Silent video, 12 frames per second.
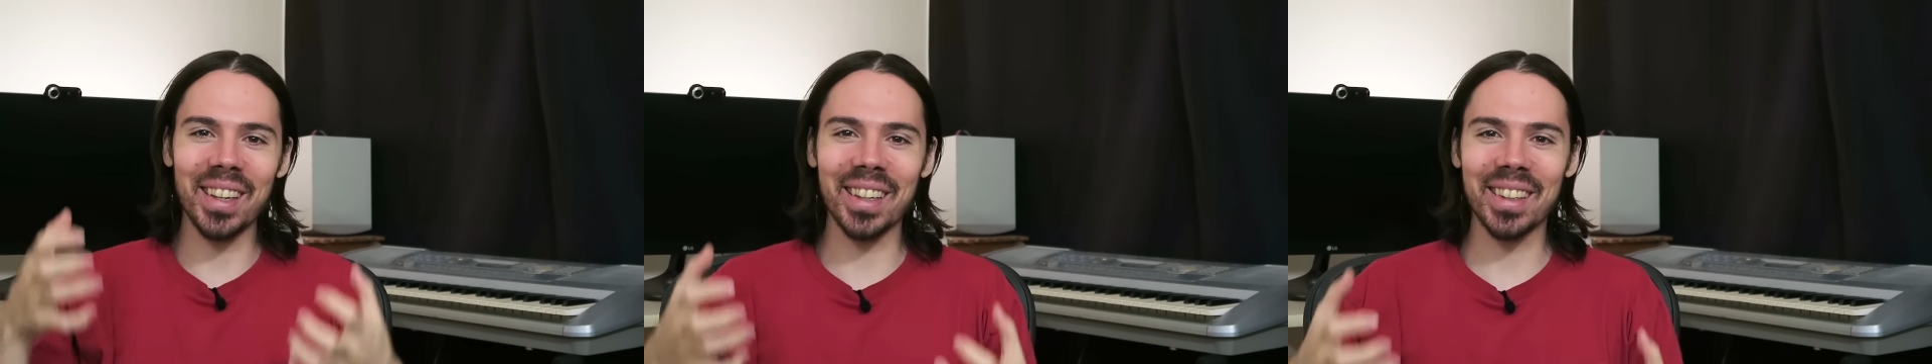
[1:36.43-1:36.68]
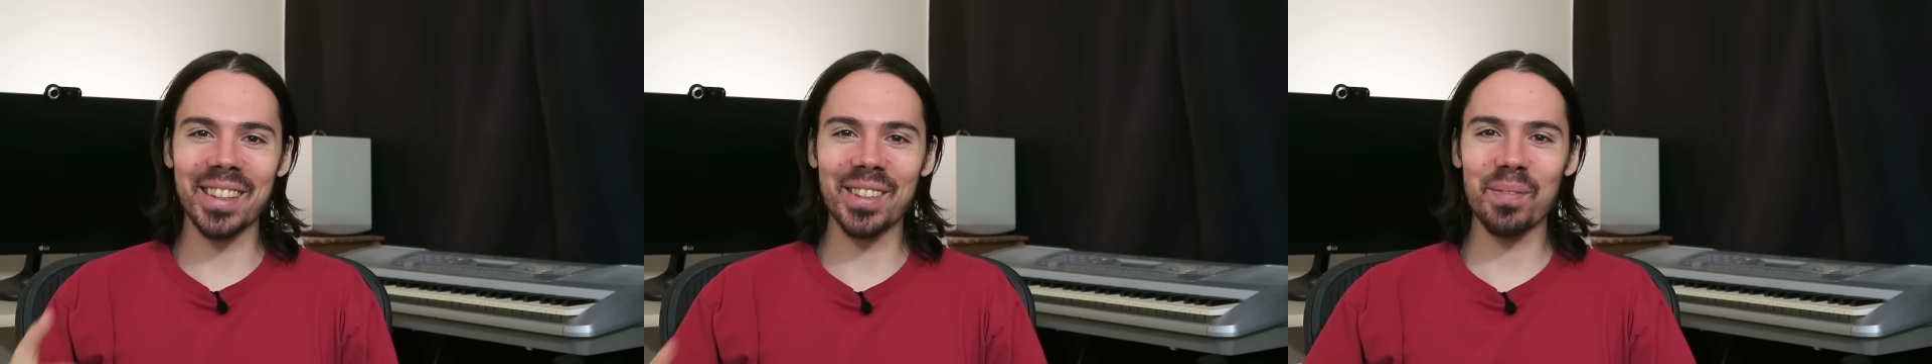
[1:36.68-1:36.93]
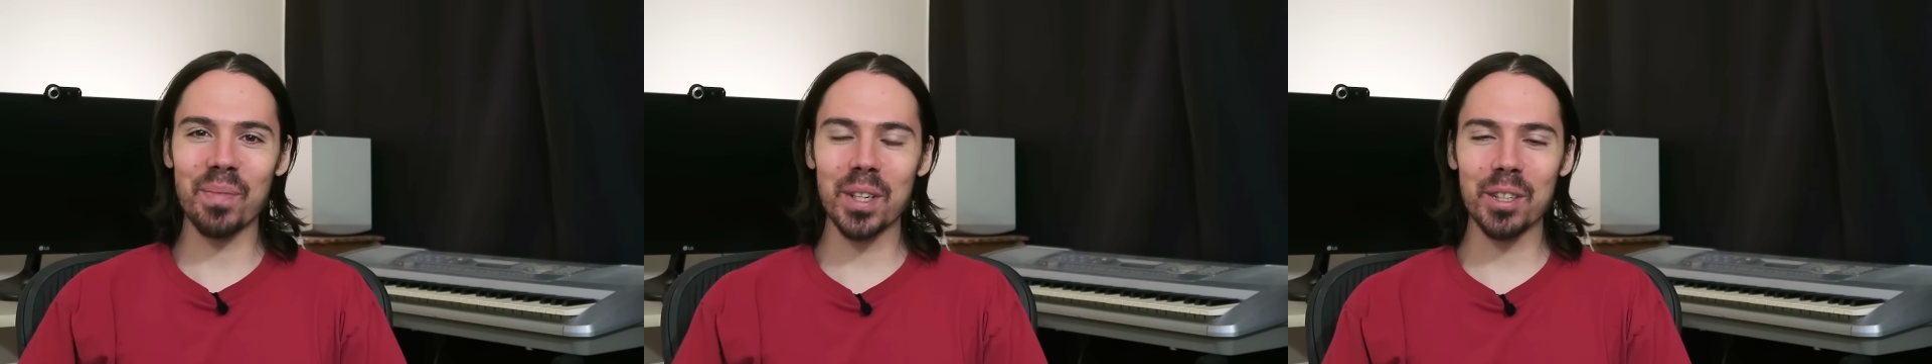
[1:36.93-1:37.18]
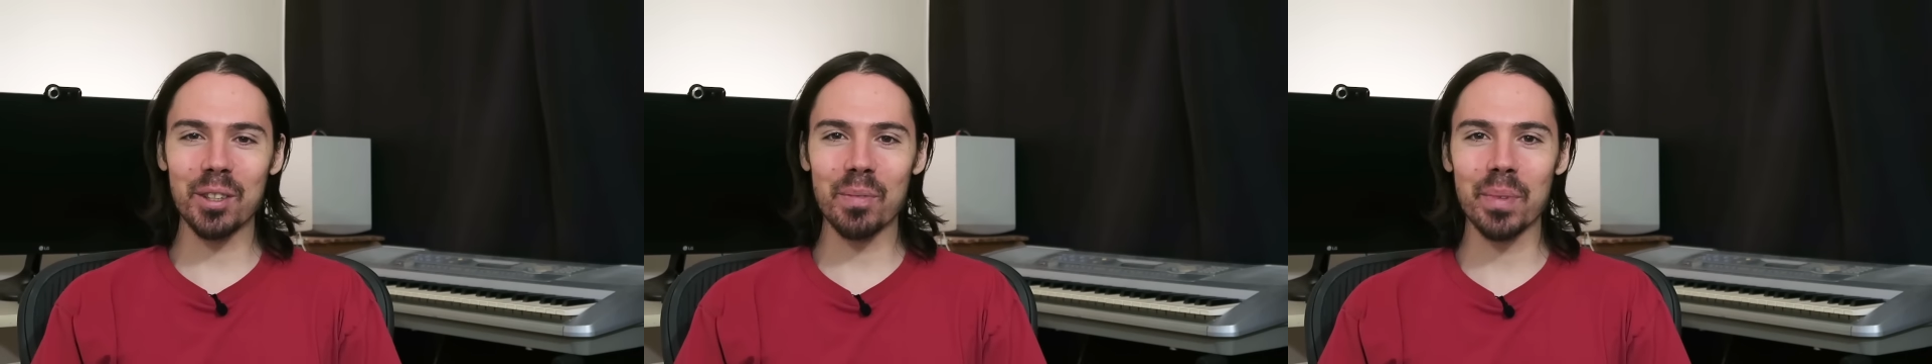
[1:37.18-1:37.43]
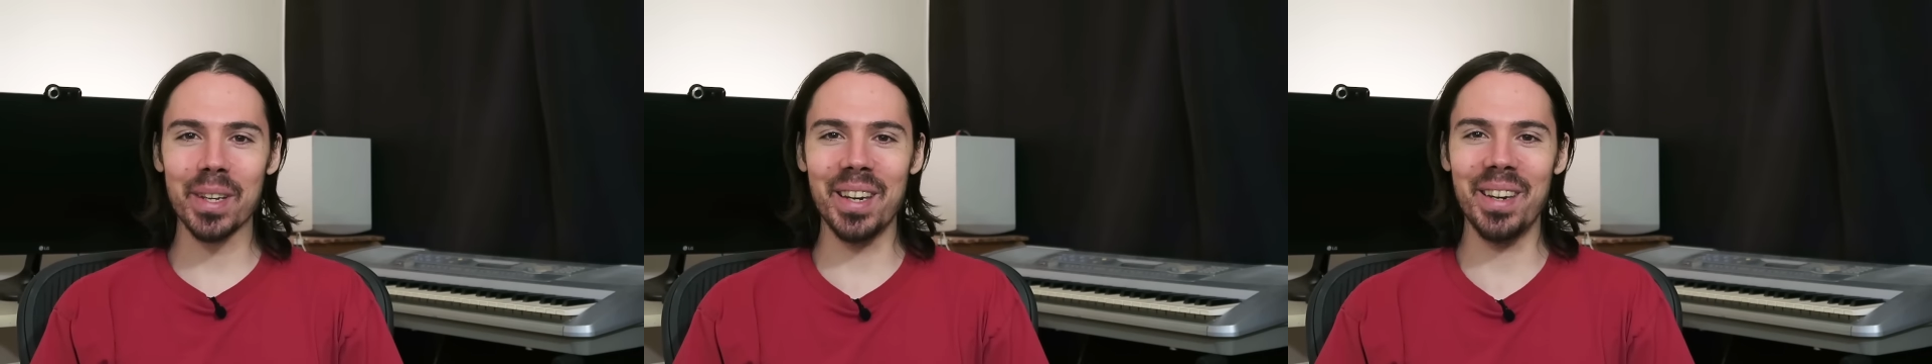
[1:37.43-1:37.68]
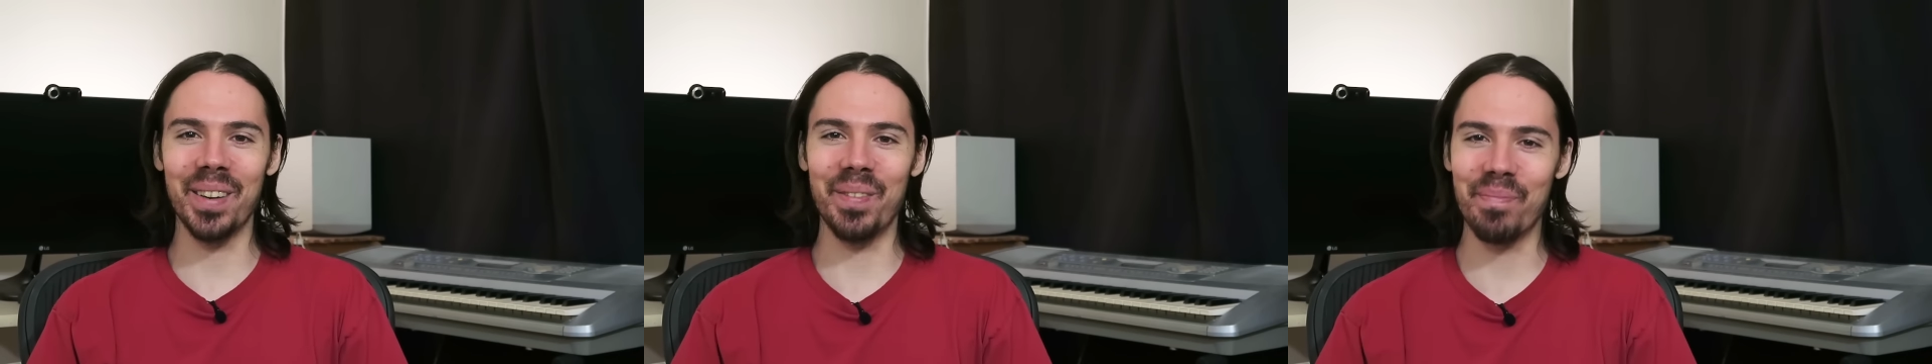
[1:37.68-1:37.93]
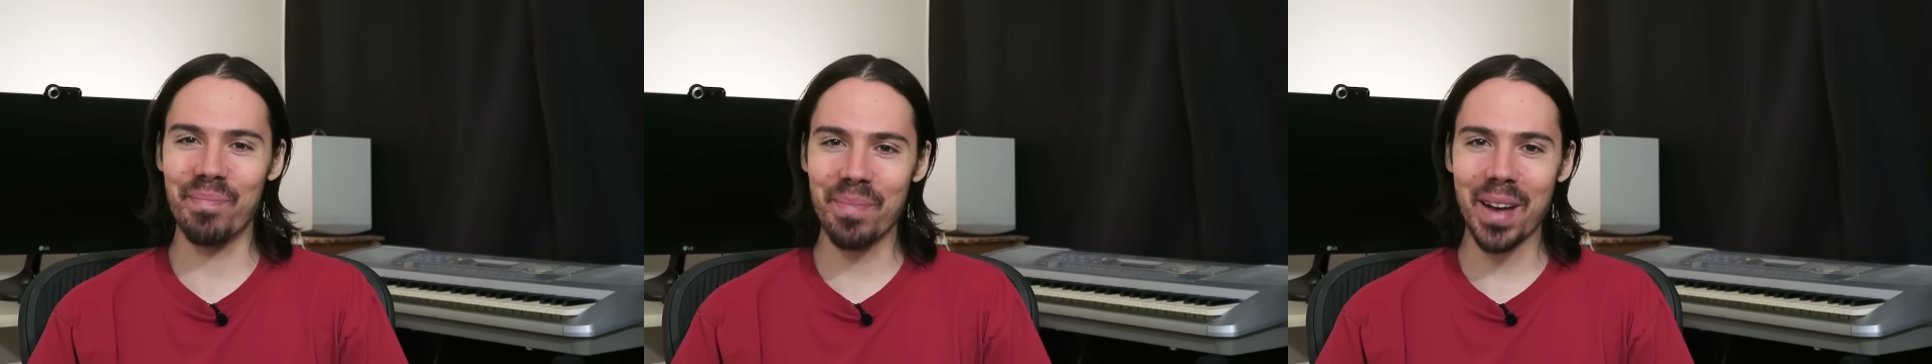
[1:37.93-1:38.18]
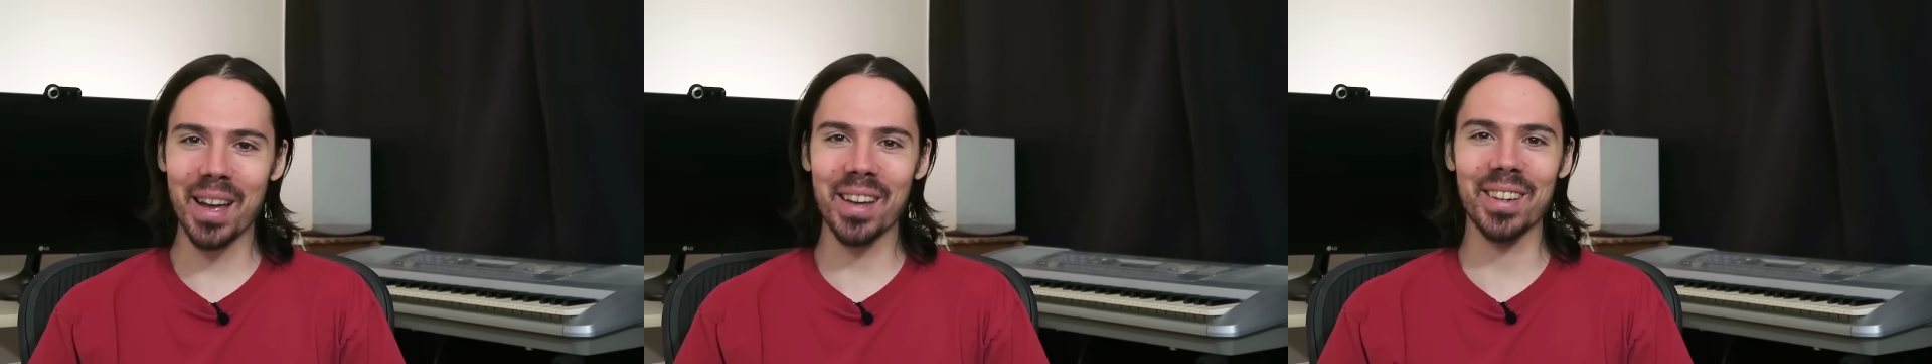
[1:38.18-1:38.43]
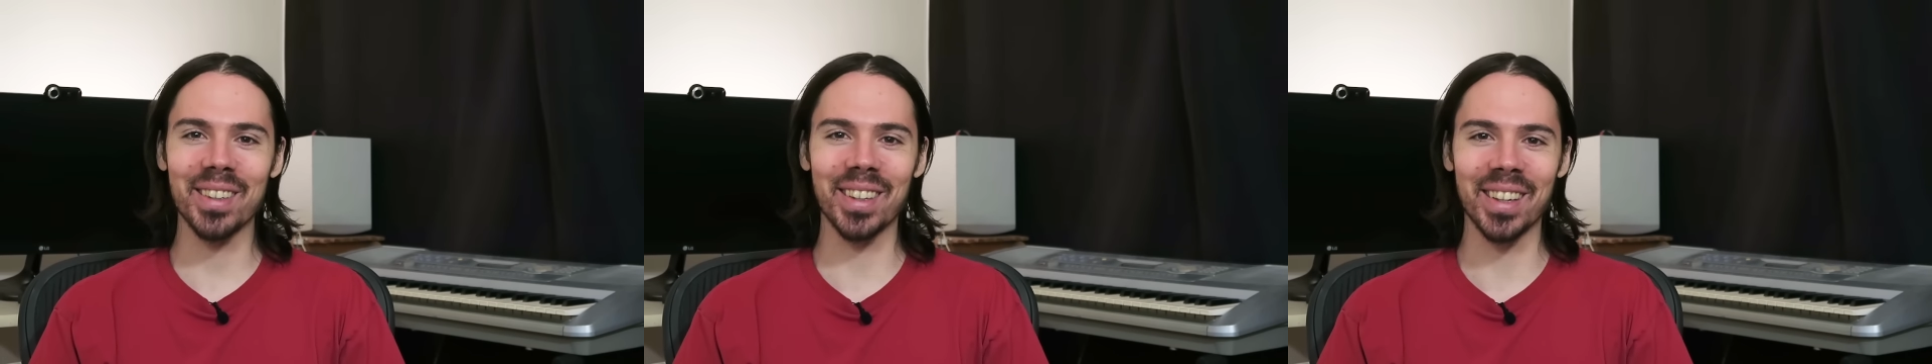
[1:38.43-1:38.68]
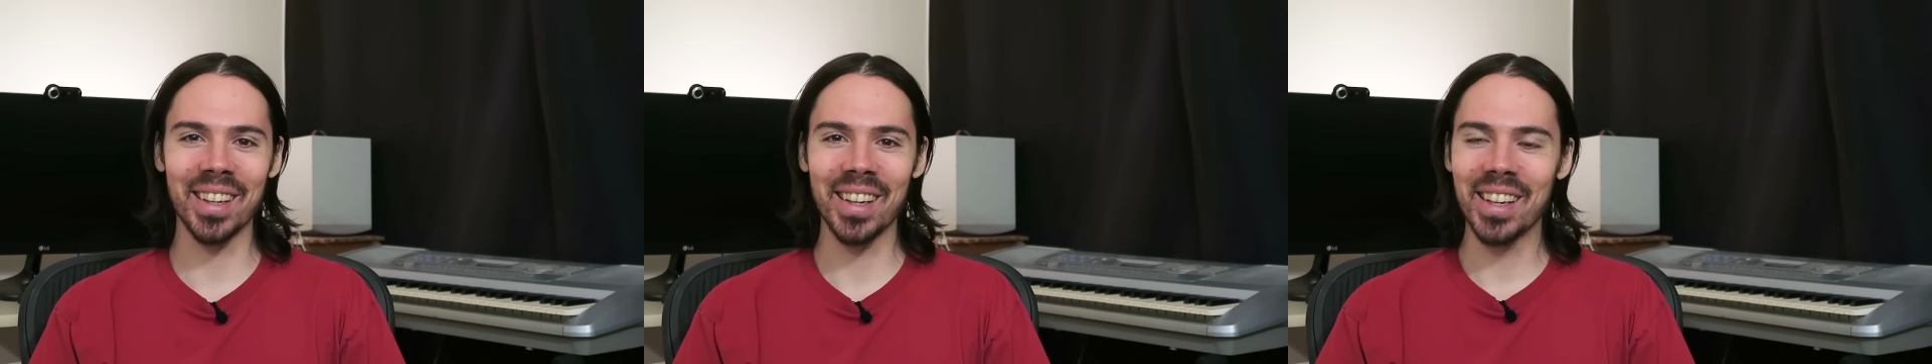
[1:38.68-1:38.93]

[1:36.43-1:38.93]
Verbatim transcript: Like, this must have been a battle.